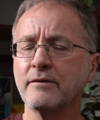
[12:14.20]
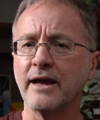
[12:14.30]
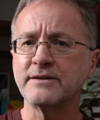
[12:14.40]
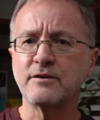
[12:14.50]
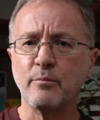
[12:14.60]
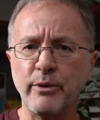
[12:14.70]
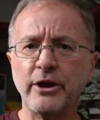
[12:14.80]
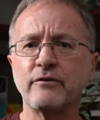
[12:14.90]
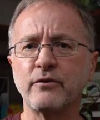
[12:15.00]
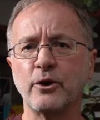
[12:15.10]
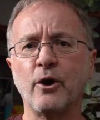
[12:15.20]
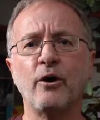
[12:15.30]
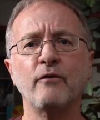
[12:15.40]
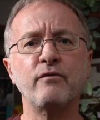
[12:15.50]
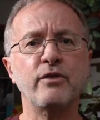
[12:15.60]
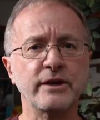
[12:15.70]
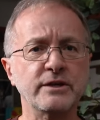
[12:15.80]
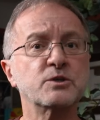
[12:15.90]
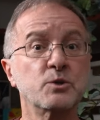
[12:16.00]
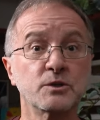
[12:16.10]
That's the benefit of
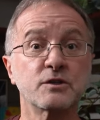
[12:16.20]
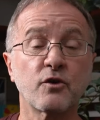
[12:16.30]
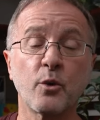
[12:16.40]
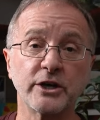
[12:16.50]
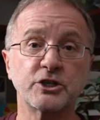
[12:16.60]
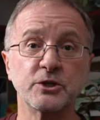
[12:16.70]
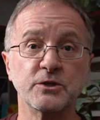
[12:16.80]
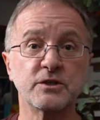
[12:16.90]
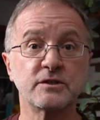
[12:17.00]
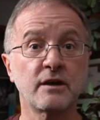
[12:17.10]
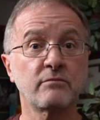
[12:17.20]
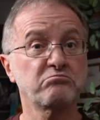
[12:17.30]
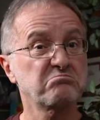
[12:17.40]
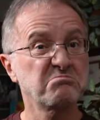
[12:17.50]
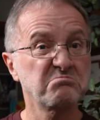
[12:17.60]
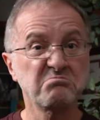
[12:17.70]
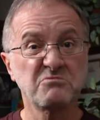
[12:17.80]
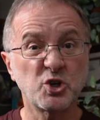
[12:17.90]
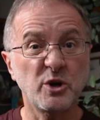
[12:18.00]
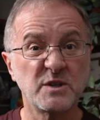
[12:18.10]
these sorts of questions, is that
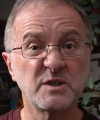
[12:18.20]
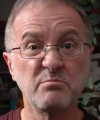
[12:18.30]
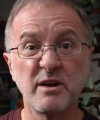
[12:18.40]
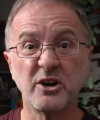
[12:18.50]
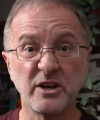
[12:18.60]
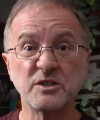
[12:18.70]
choice is embedded